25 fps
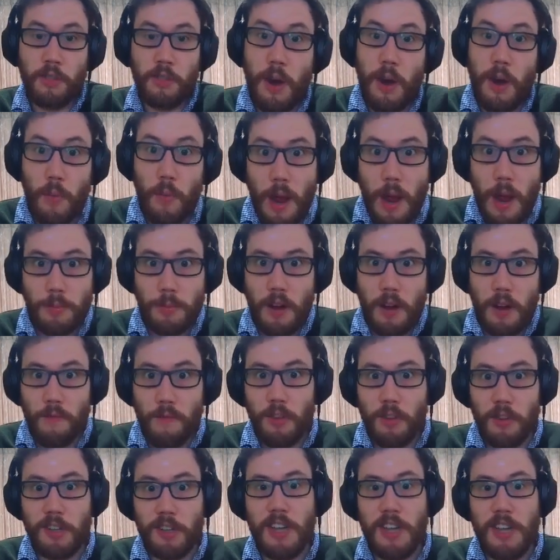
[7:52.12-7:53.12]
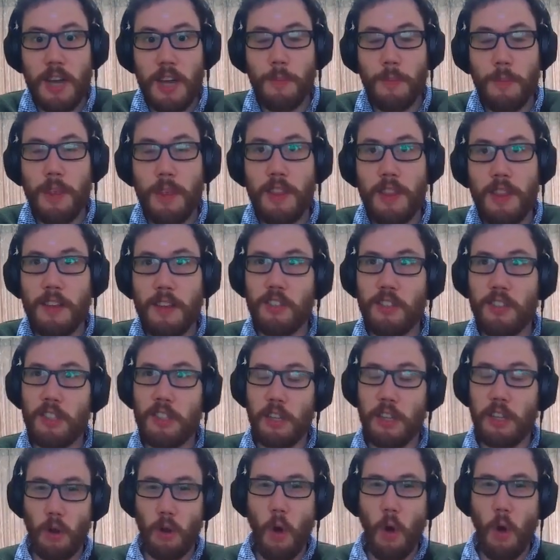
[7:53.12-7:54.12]
So that wraps it up for this segment. That gives
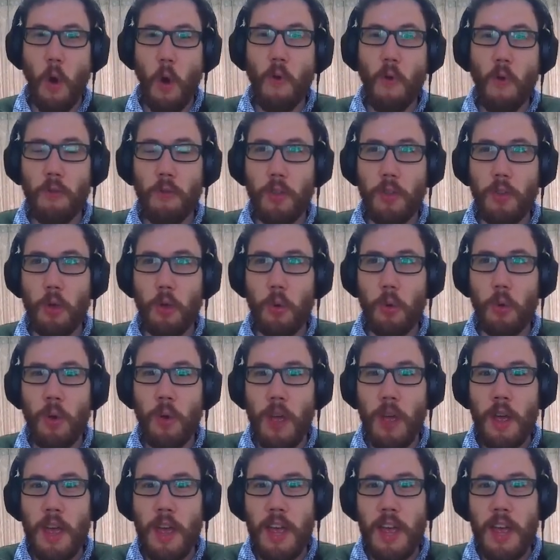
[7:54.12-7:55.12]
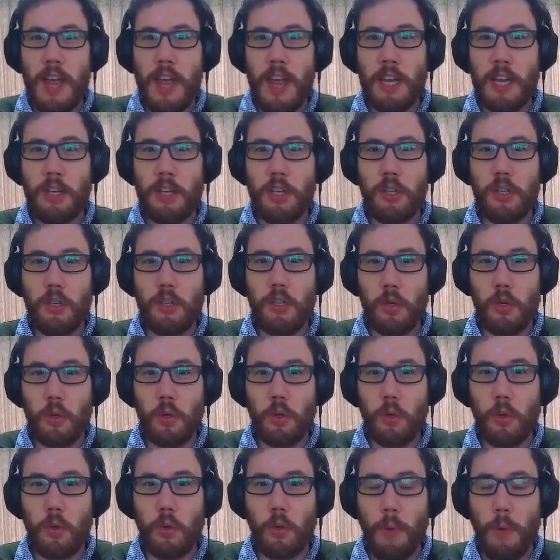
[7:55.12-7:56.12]
us a little overview
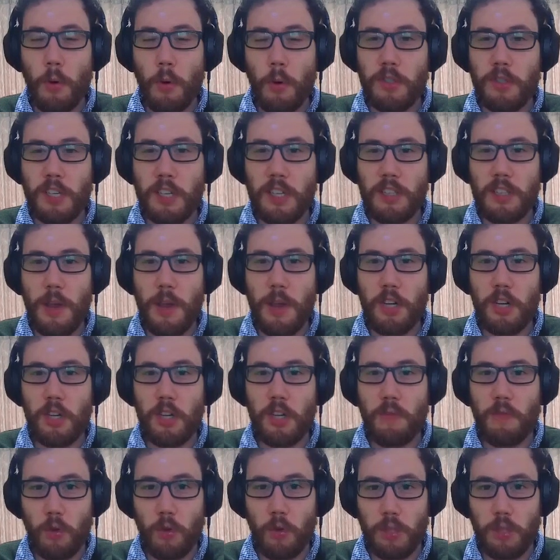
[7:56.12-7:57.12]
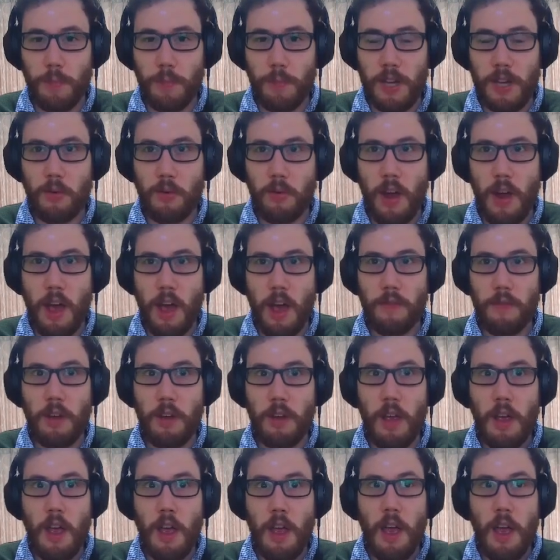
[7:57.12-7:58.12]
into pose estimation for
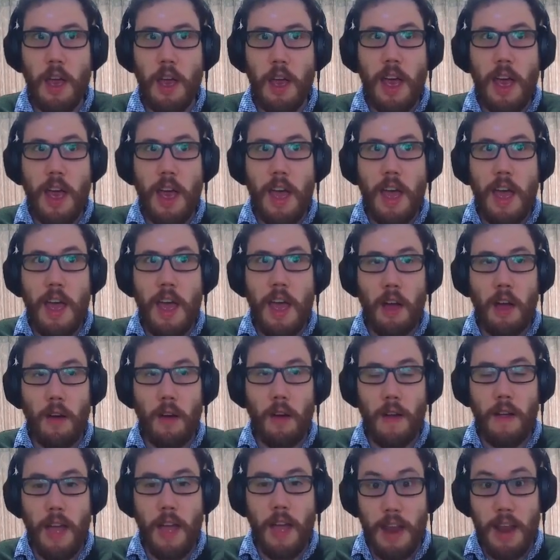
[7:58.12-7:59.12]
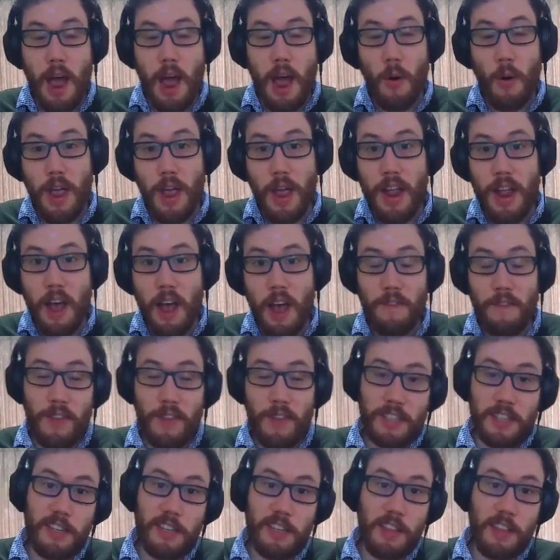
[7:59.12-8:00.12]
spacecraft and how AI
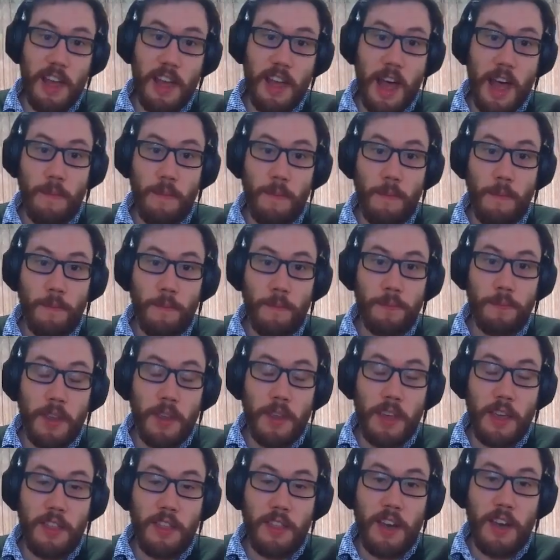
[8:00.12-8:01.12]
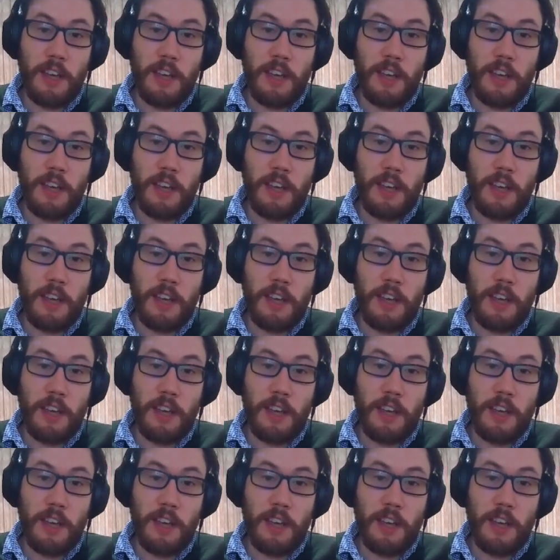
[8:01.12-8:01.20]
fits into that. In